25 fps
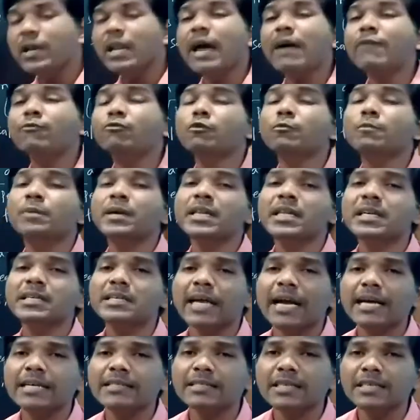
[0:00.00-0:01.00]
have to pay the
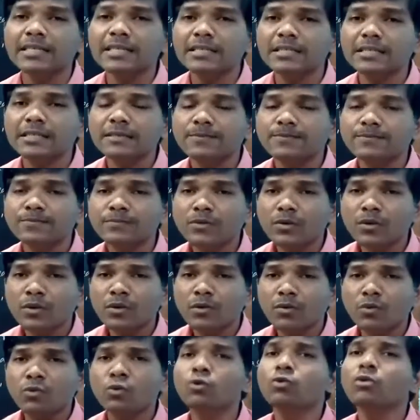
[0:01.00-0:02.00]
taxes?
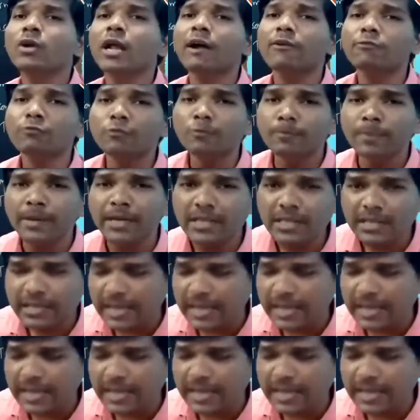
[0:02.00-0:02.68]
Who would have to pay the